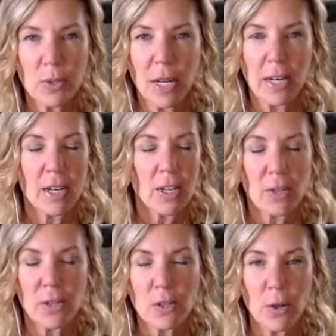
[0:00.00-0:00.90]
And
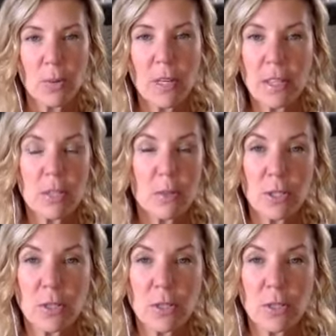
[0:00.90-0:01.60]
there's so many things we can do to